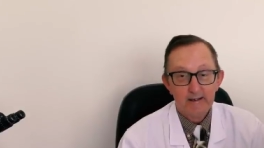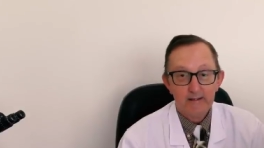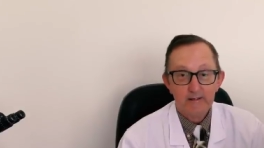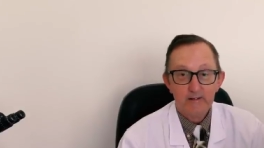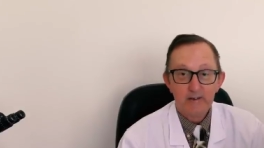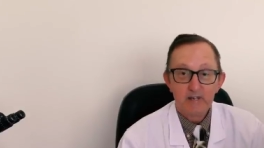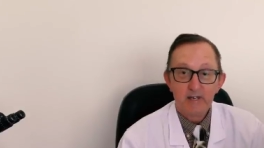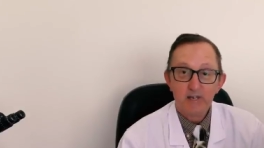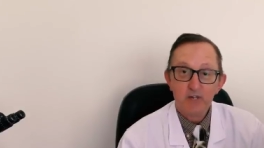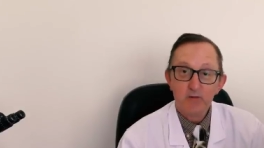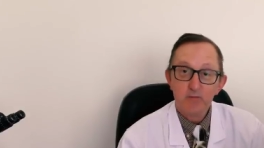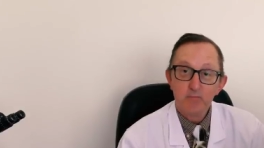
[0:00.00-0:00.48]

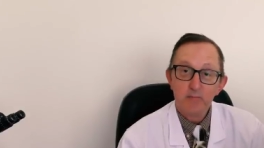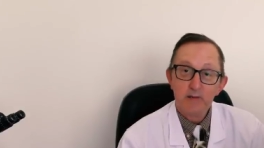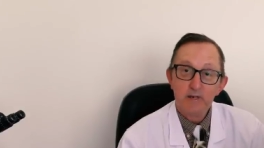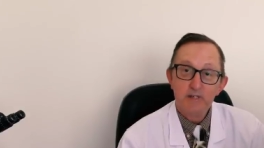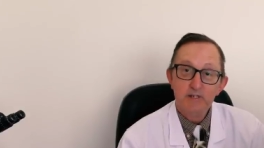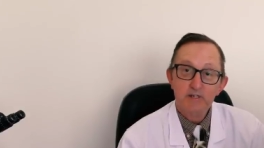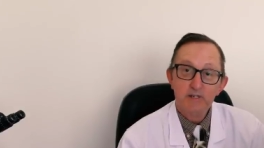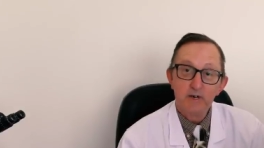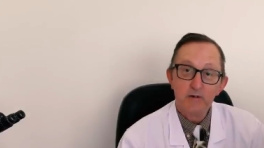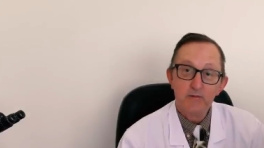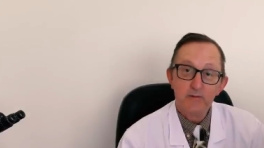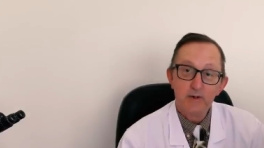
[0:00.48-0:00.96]
that can
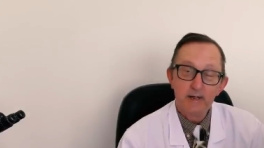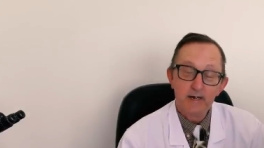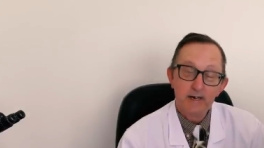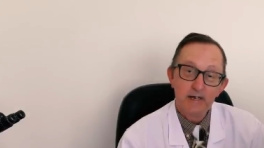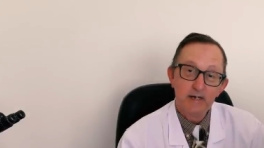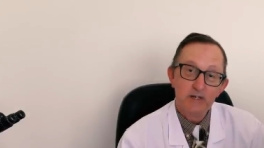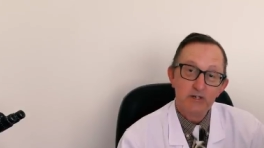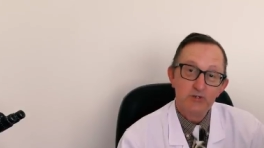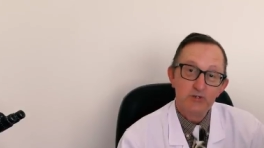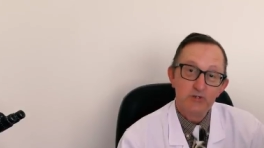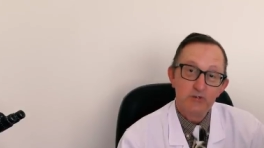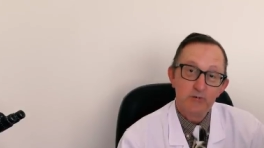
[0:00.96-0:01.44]
be
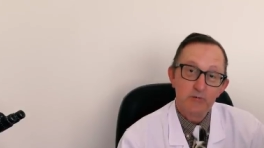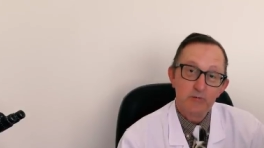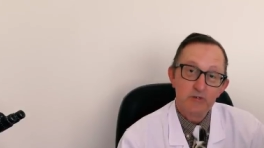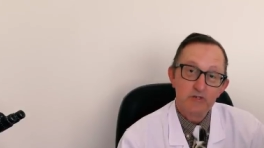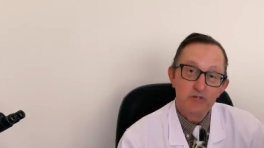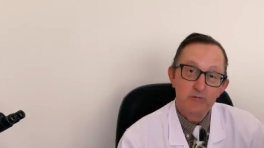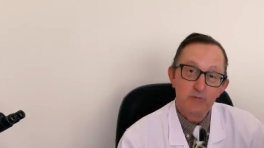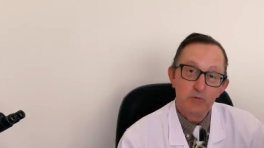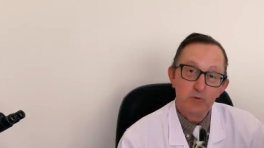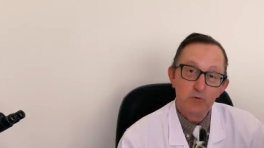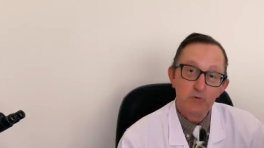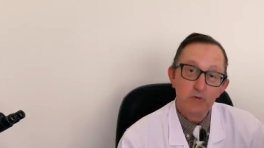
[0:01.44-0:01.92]
directly
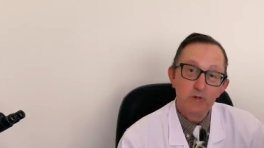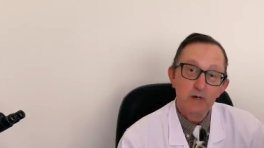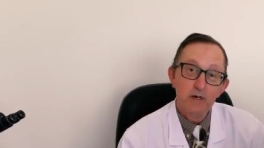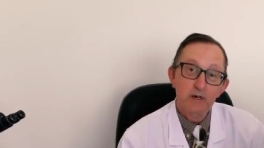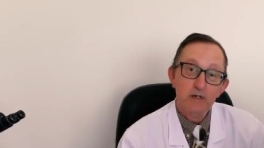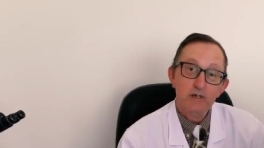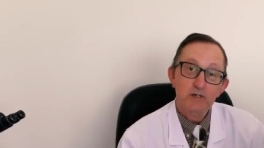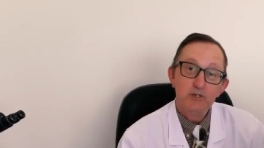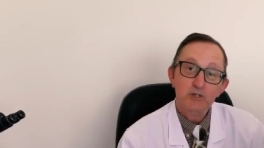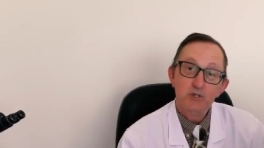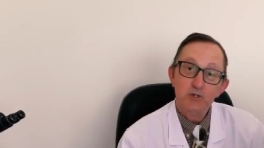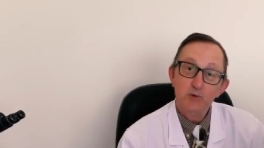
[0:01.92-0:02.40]
attributable
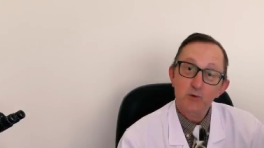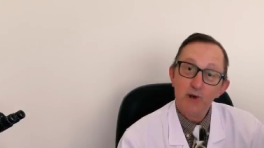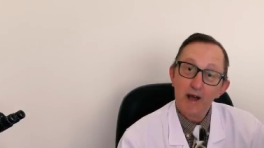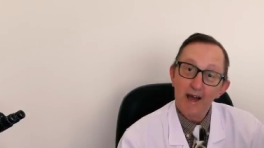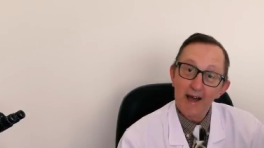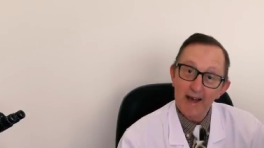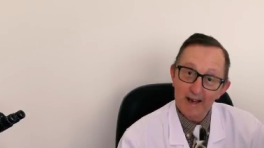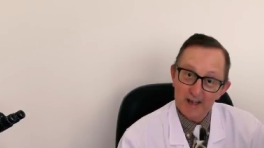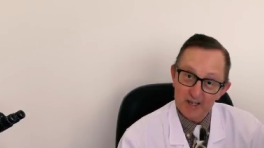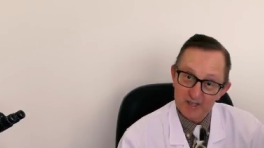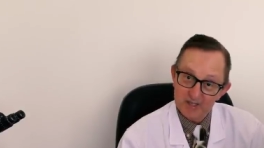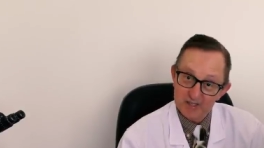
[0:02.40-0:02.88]
to
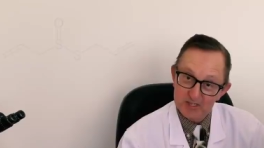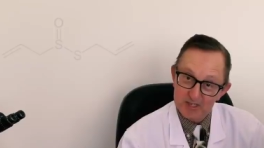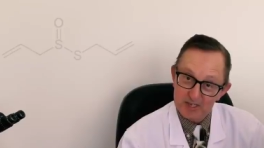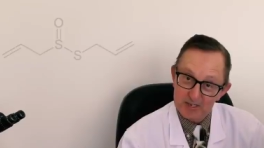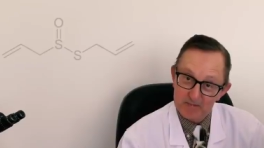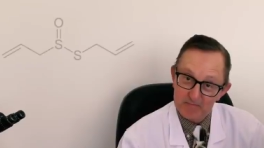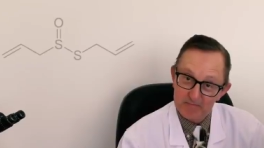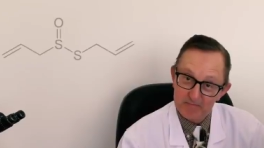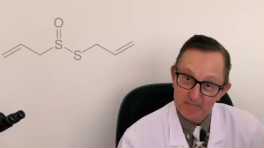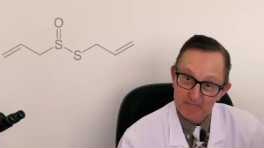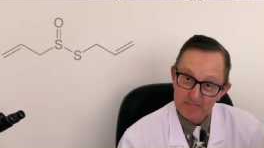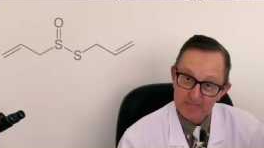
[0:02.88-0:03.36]

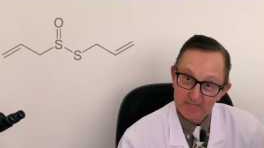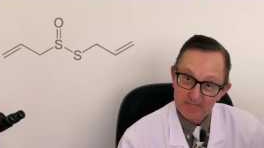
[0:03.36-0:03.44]
allicin.